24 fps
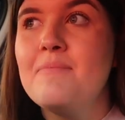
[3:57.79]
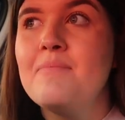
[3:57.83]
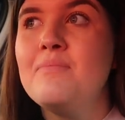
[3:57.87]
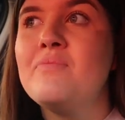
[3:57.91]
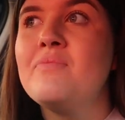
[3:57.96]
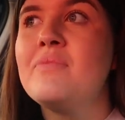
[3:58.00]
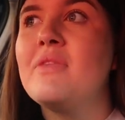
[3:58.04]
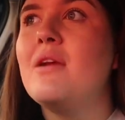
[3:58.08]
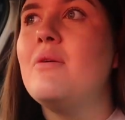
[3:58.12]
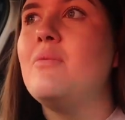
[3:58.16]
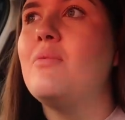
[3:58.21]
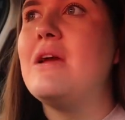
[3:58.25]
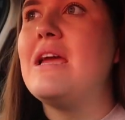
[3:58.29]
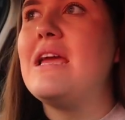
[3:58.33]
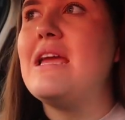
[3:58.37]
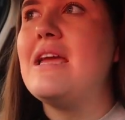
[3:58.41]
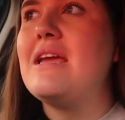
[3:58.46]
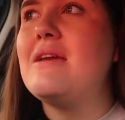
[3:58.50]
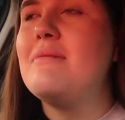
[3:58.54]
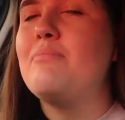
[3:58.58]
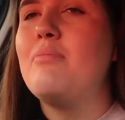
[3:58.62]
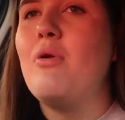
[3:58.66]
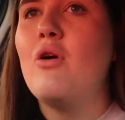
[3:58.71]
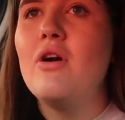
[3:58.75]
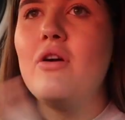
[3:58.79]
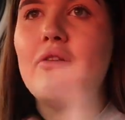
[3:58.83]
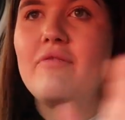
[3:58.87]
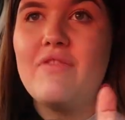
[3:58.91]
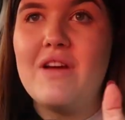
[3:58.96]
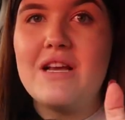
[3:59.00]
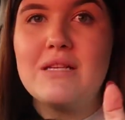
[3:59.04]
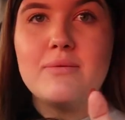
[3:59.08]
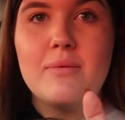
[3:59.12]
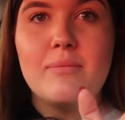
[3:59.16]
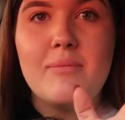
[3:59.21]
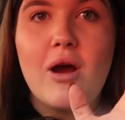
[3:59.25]
We bought it on
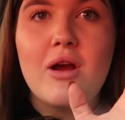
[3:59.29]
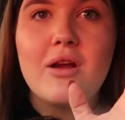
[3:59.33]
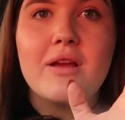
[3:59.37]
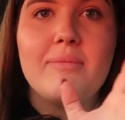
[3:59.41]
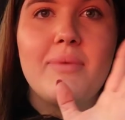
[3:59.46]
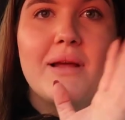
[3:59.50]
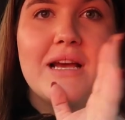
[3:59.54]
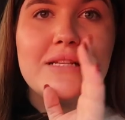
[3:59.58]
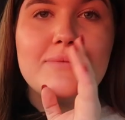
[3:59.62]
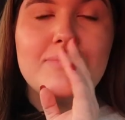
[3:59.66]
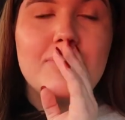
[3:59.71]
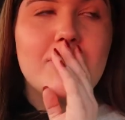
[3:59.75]
Facebook Marketplace